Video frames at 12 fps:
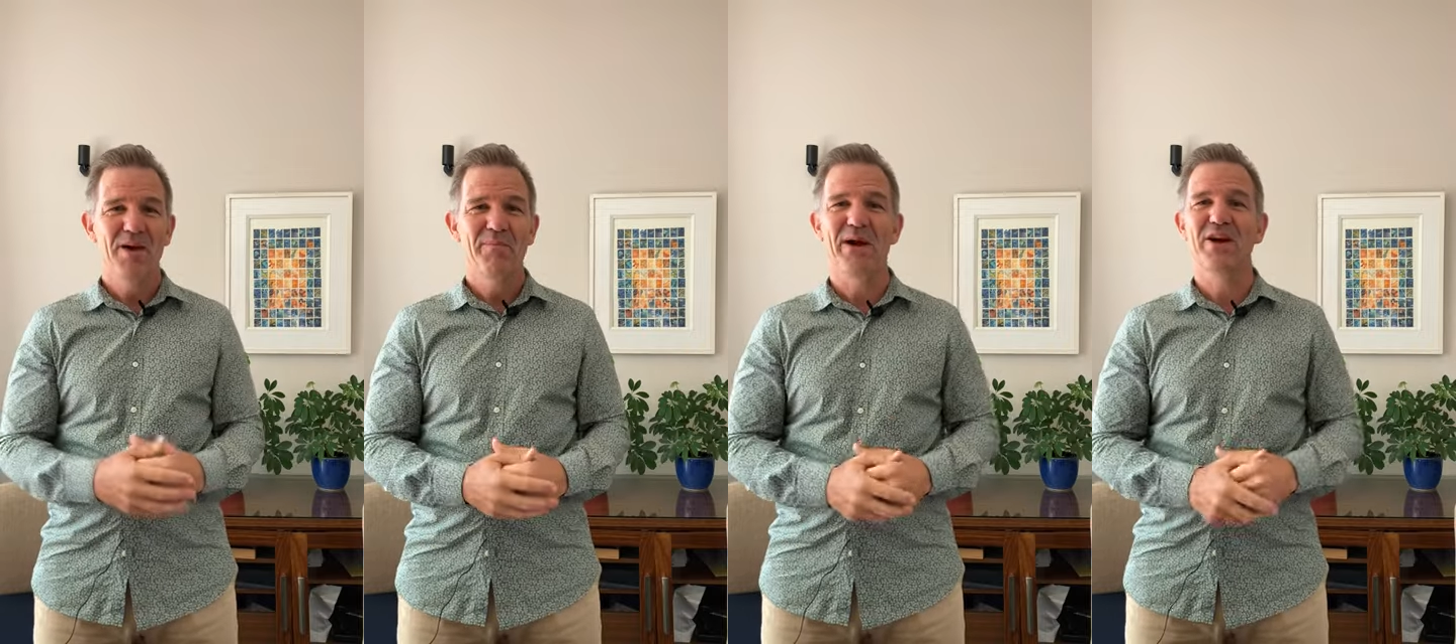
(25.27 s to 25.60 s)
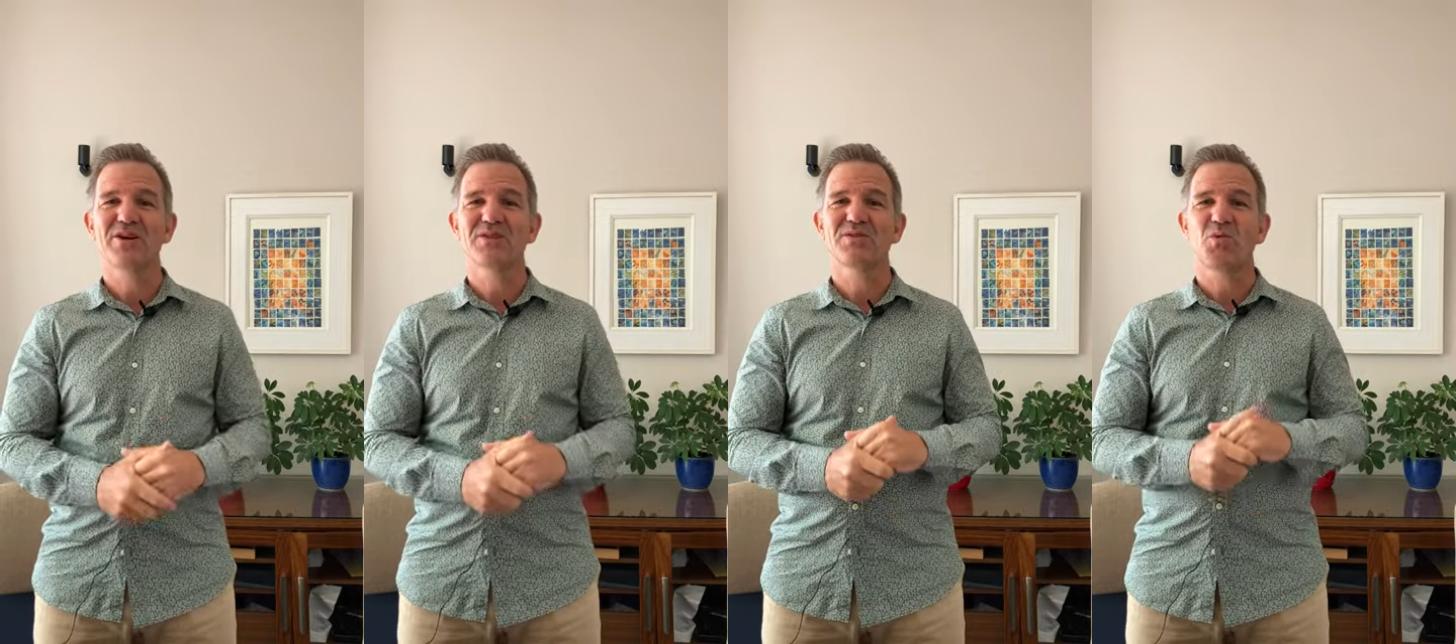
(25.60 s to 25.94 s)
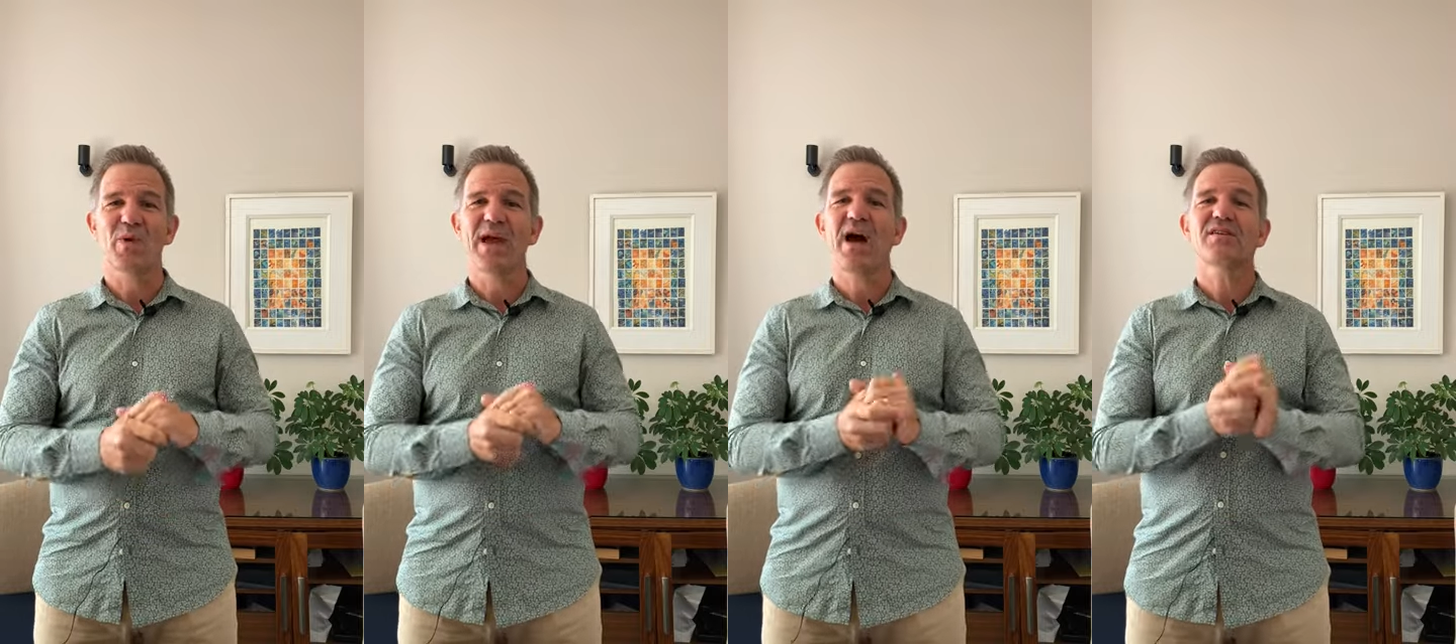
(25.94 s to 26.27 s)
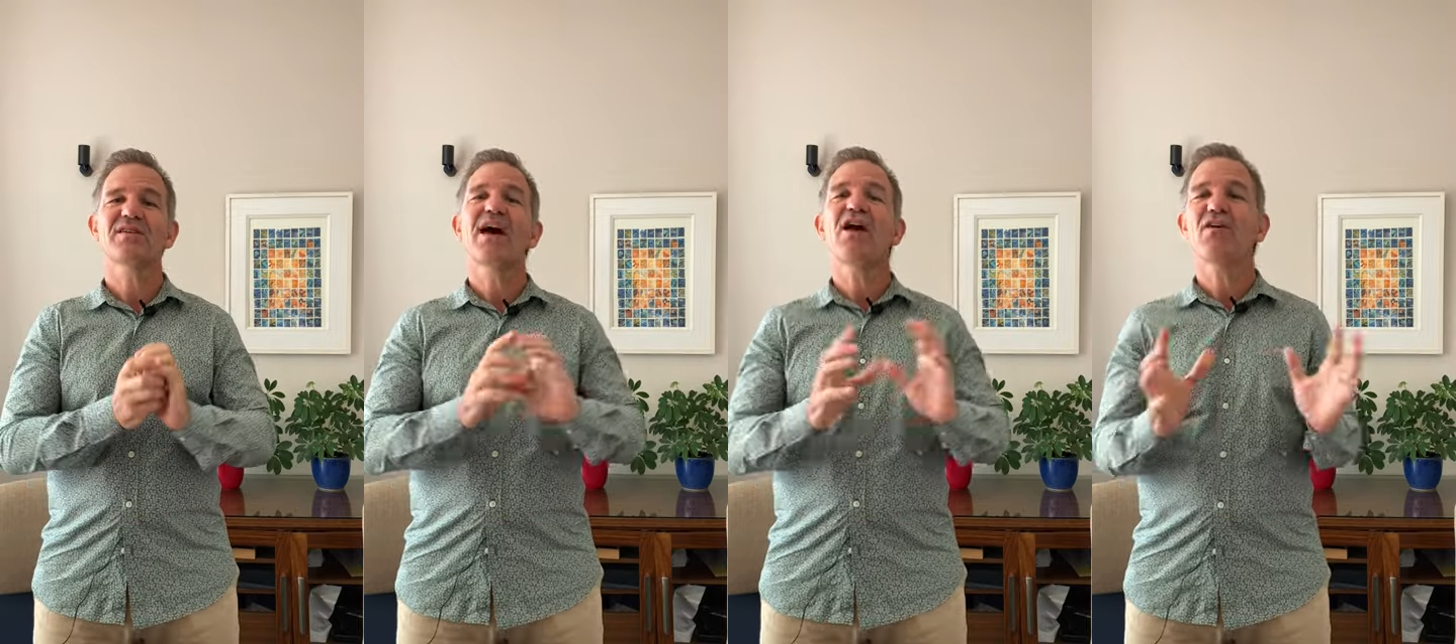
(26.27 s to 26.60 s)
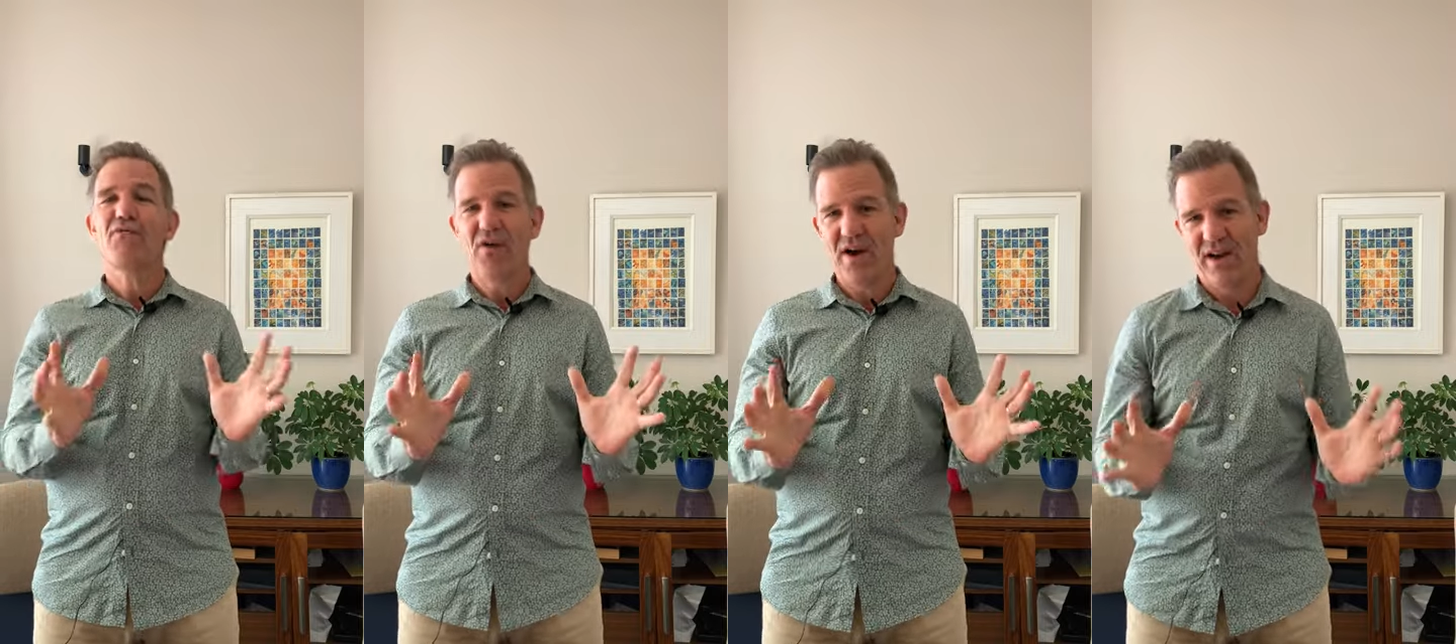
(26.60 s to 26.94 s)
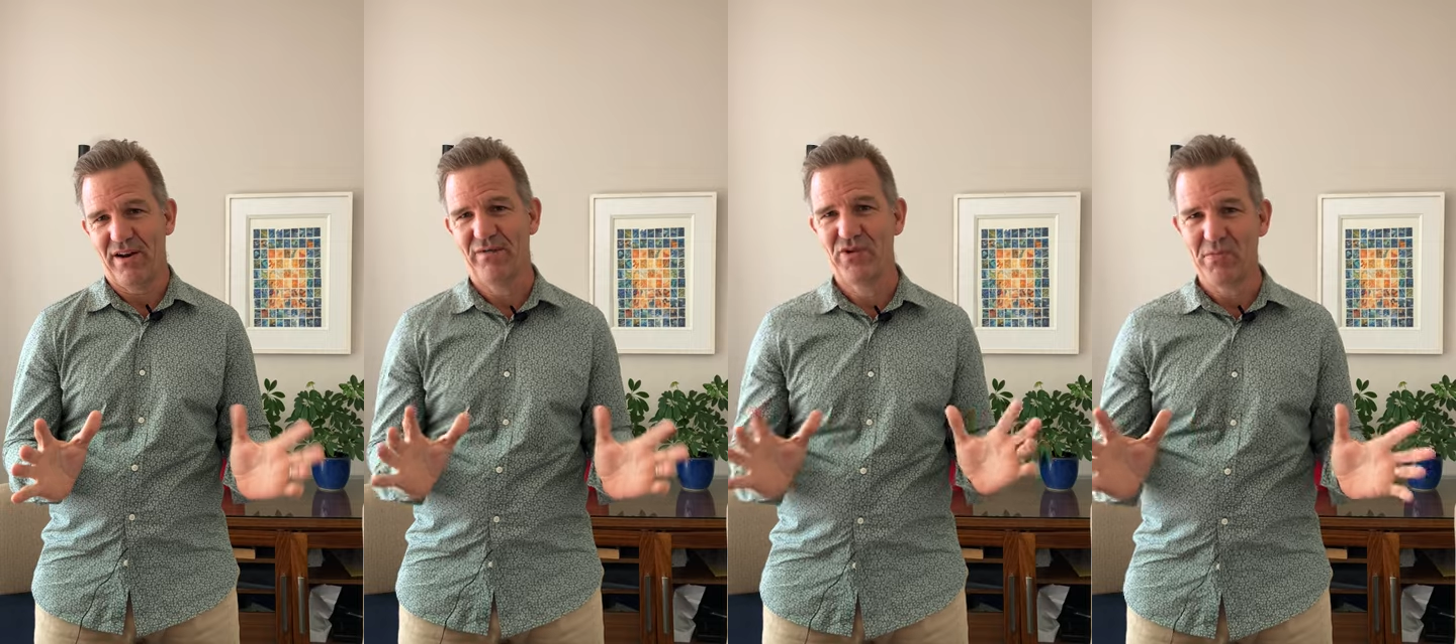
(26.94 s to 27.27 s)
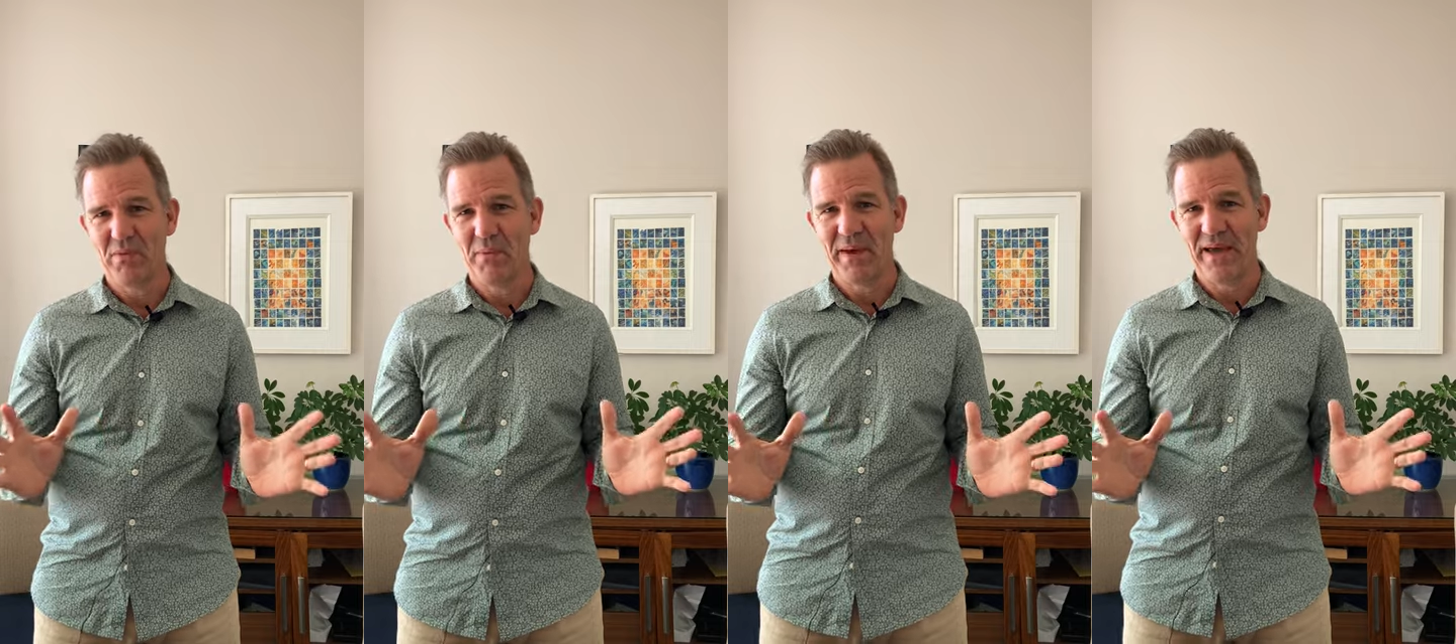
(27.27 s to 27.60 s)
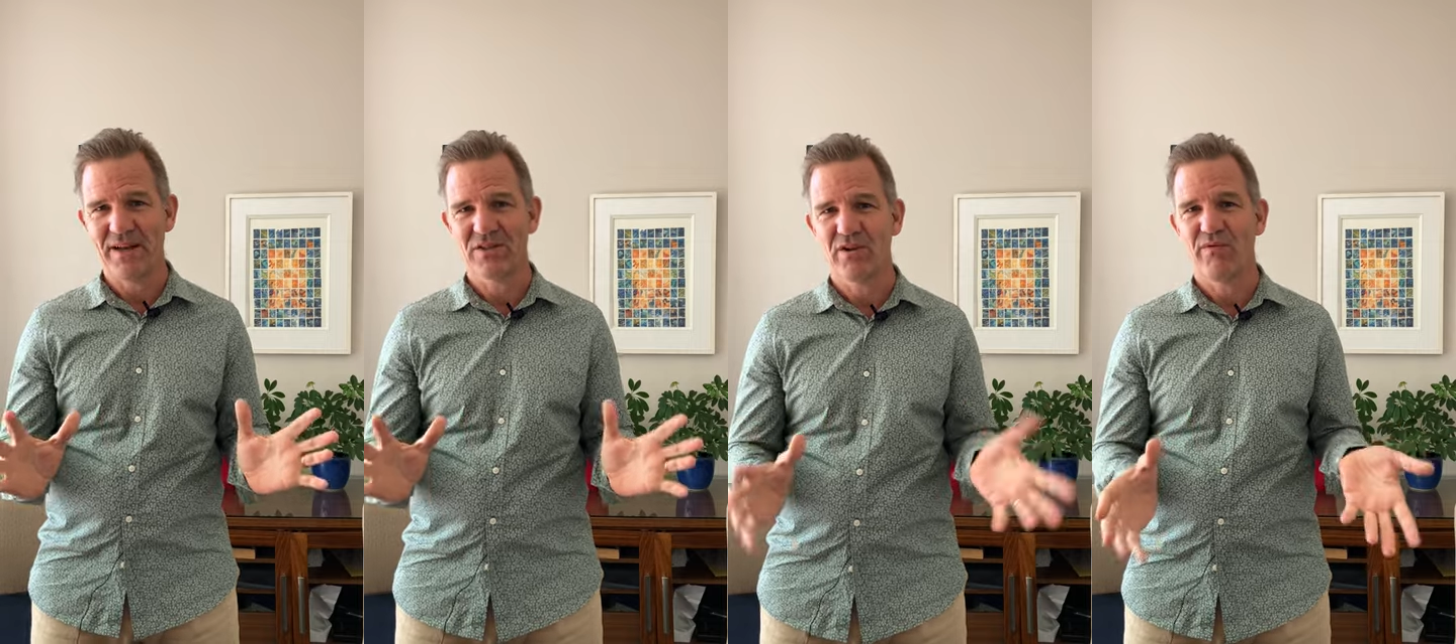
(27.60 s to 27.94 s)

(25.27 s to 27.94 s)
Because we are terrified of human beings,